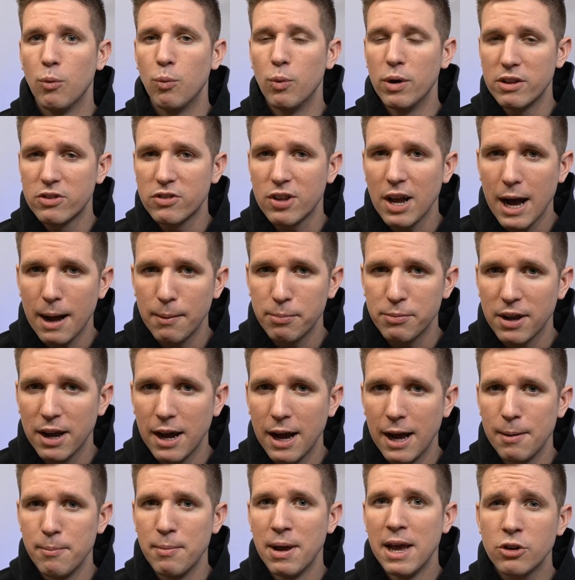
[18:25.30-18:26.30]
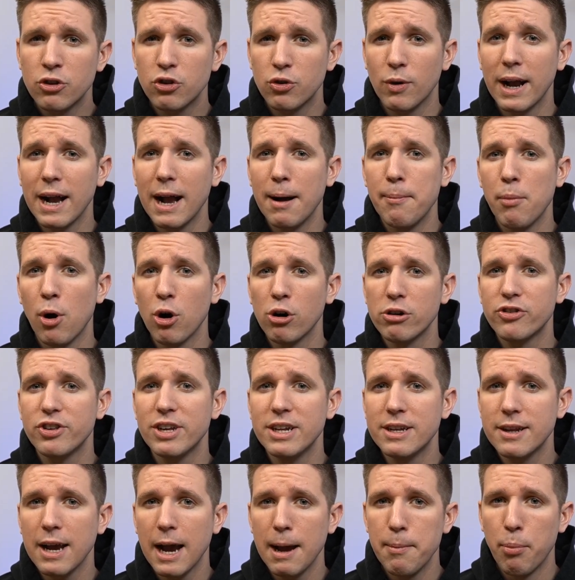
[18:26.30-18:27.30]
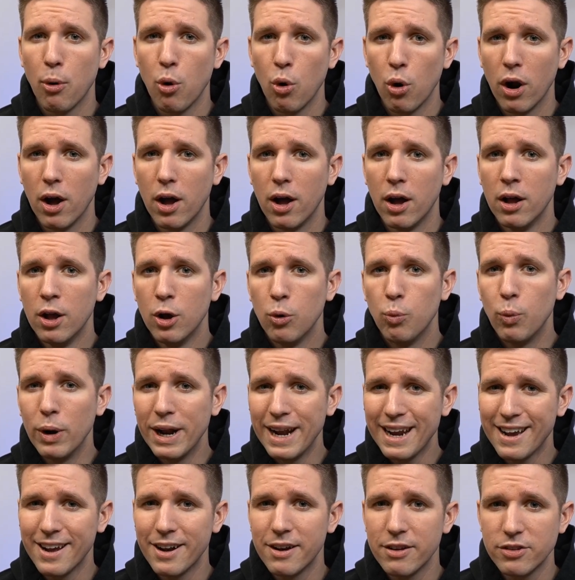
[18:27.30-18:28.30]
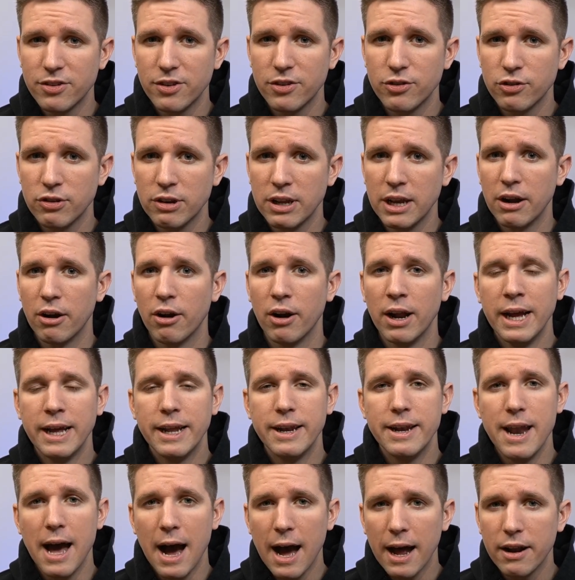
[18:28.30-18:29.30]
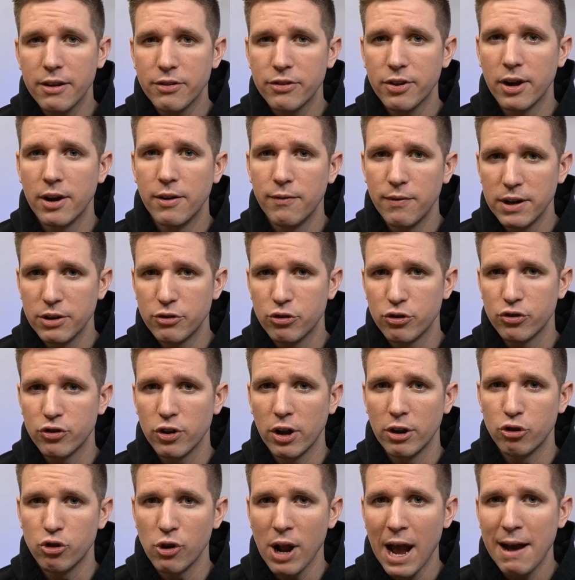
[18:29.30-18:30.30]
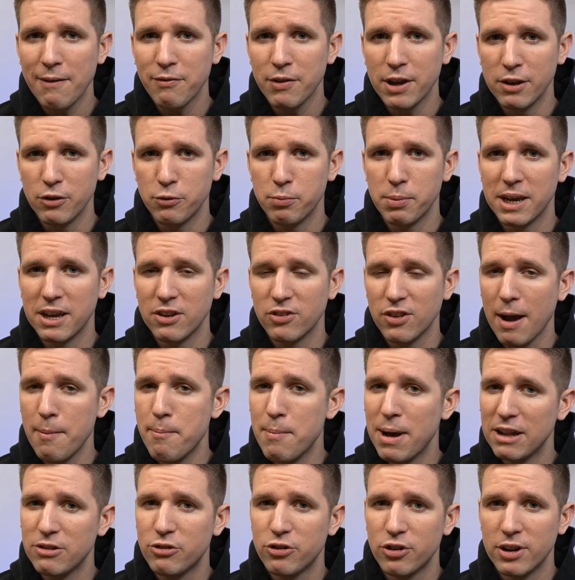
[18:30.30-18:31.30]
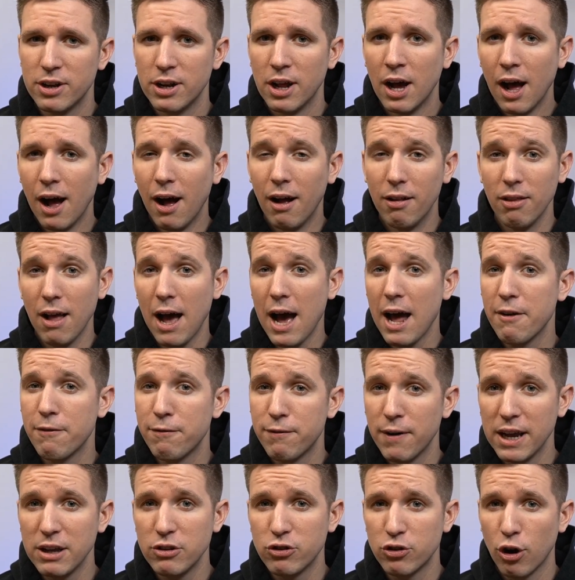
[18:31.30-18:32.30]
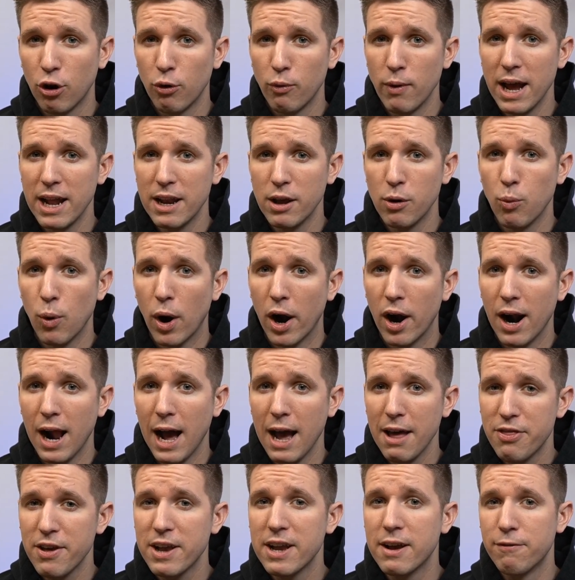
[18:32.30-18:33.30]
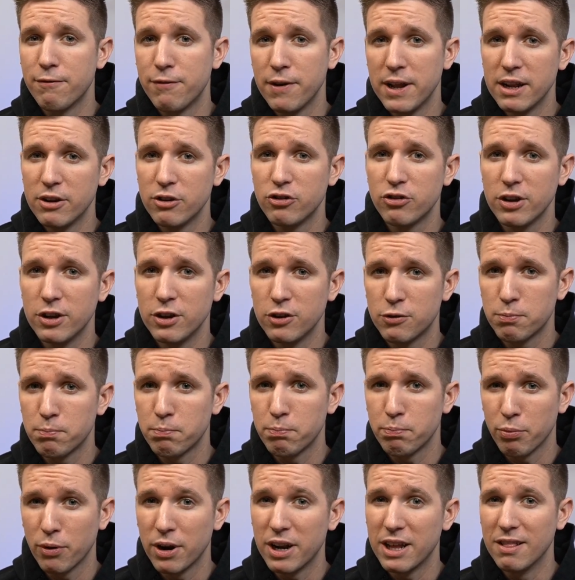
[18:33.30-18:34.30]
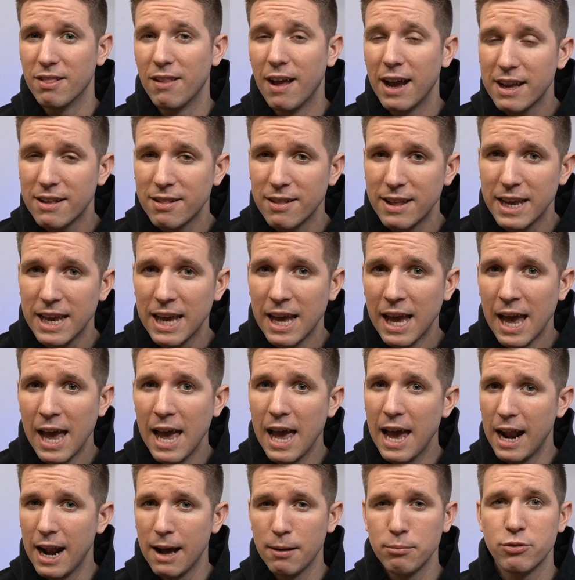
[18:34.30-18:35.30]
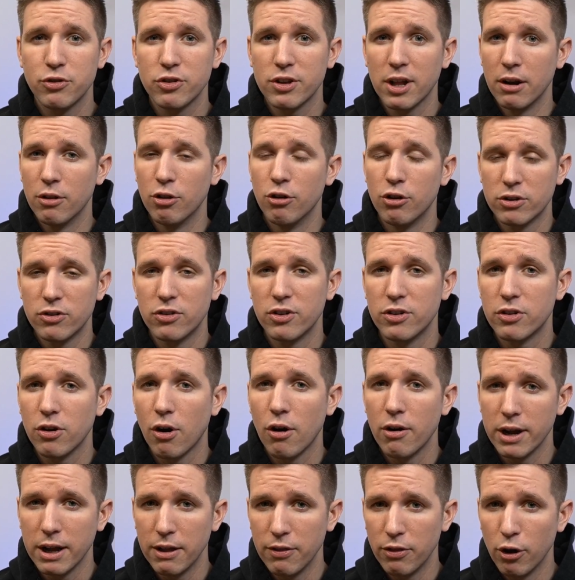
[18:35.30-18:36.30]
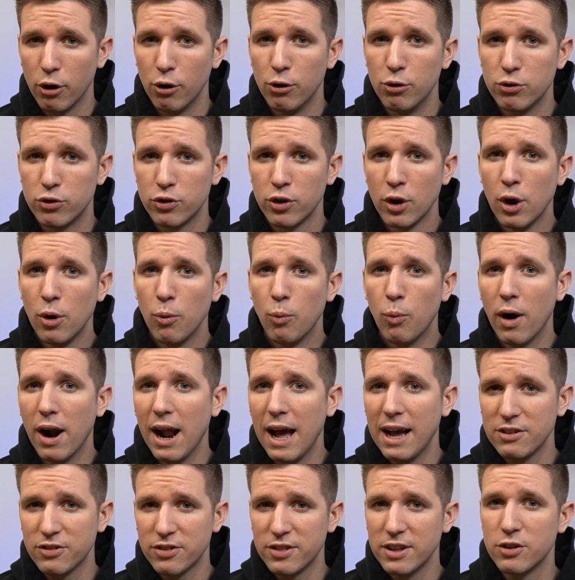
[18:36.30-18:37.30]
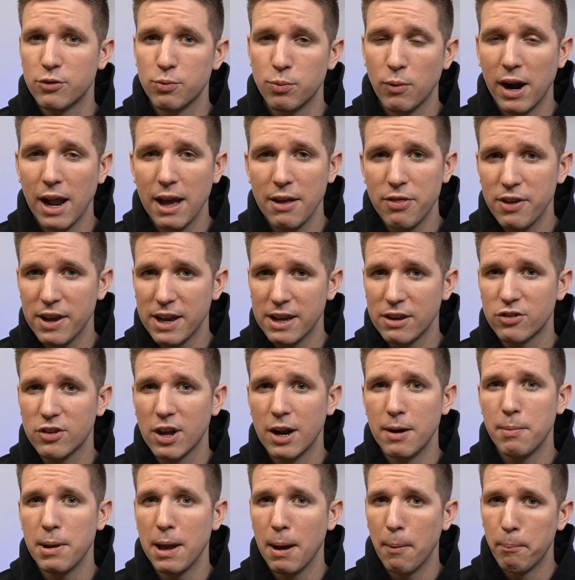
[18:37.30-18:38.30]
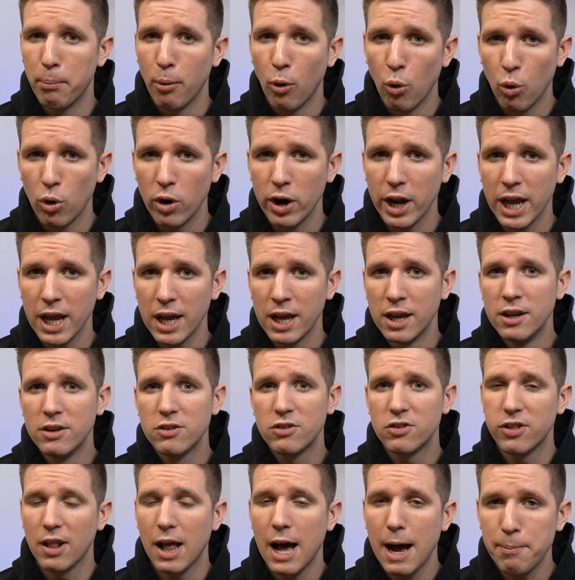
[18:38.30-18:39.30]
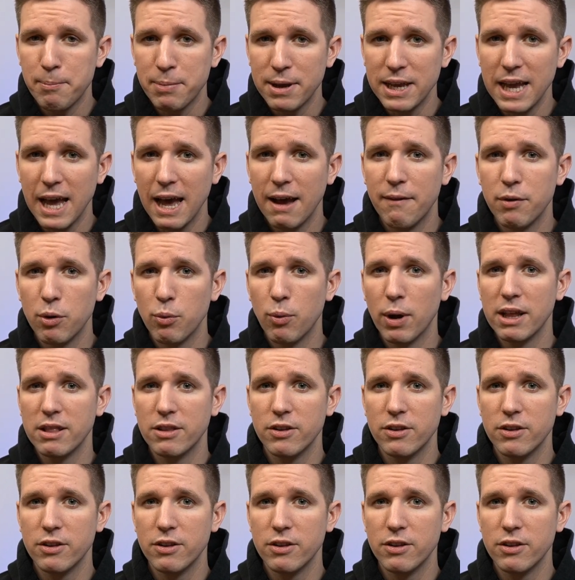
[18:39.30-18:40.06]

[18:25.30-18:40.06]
with top time. So I got Marcin Tybura winning a decision here. Not a ton of interest on DraftKings because I mentioned a lot of fights already where I think a finish is pretty likely, and I'm just going to look to target those, whereas this one I think is going to be a boring, sloppy heavyweight